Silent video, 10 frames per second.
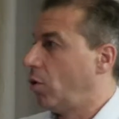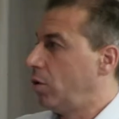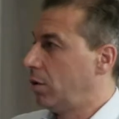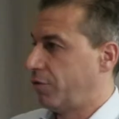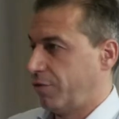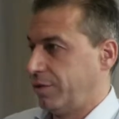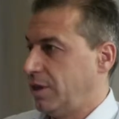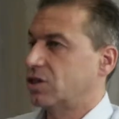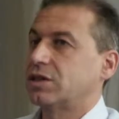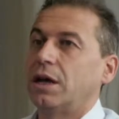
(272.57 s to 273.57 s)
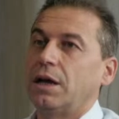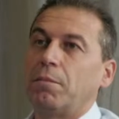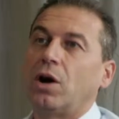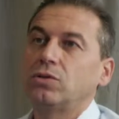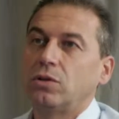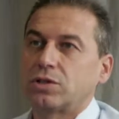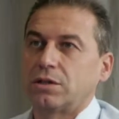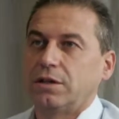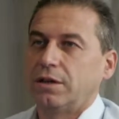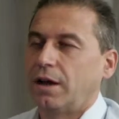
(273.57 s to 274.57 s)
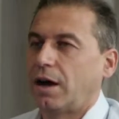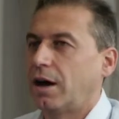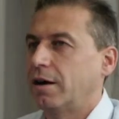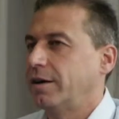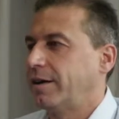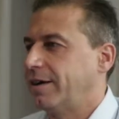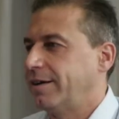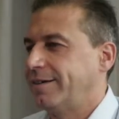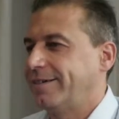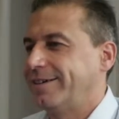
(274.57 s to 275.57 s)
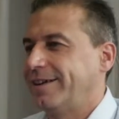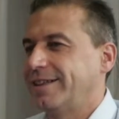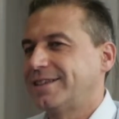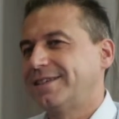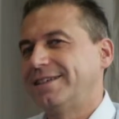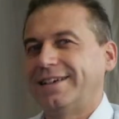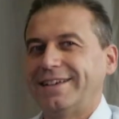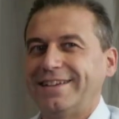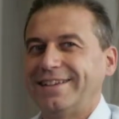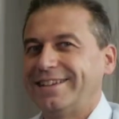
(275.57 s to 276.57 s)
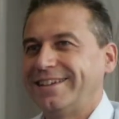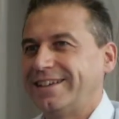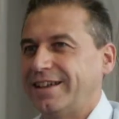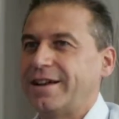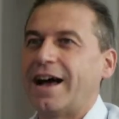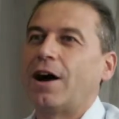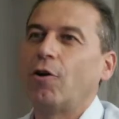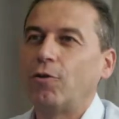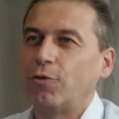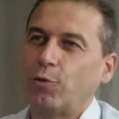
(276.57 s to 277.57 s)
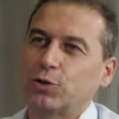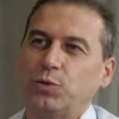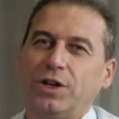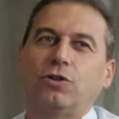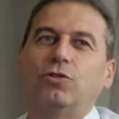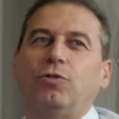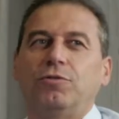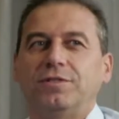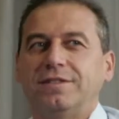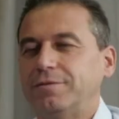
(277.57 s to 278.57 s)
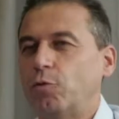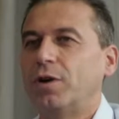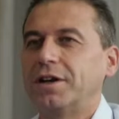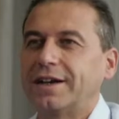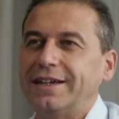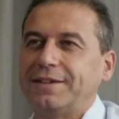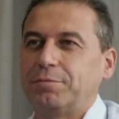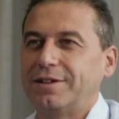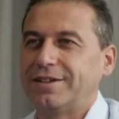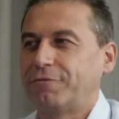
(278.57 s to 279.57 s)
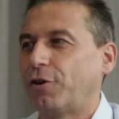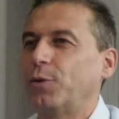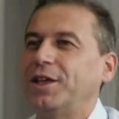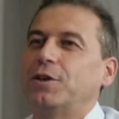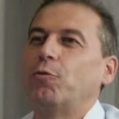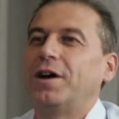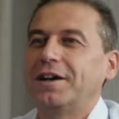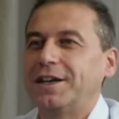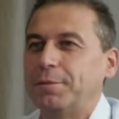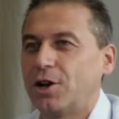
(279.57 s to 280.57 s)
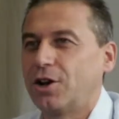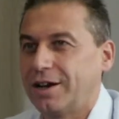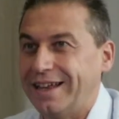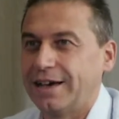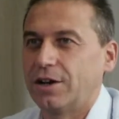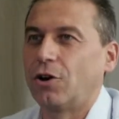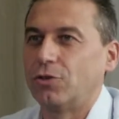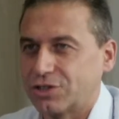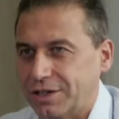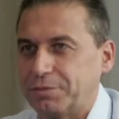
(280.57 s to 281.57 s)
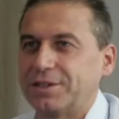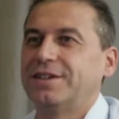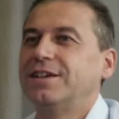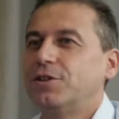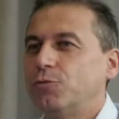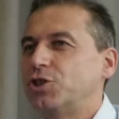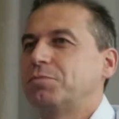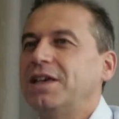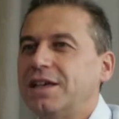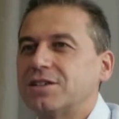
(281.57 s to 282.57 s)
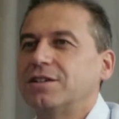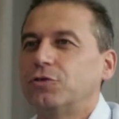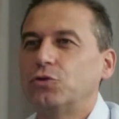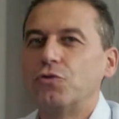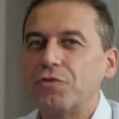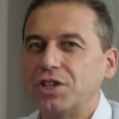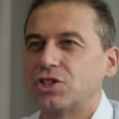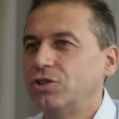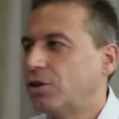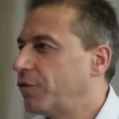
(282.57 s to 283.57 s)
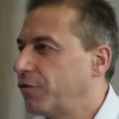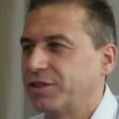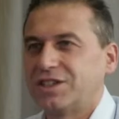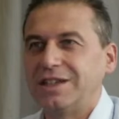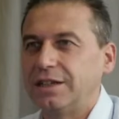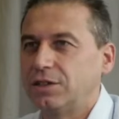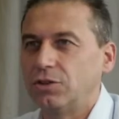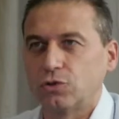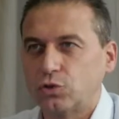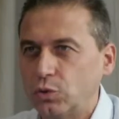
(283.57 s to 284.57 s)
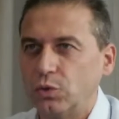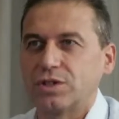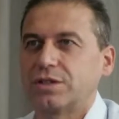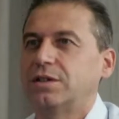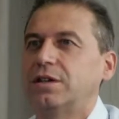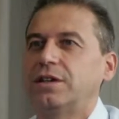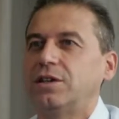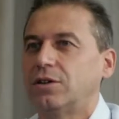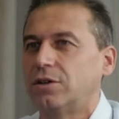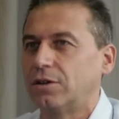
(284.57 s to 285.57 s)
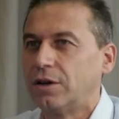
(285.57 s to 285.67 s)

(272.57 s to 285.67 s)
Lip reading: of these modules are, let's say, now what we call following the one-click concept, which means to reach your facility, your tools, your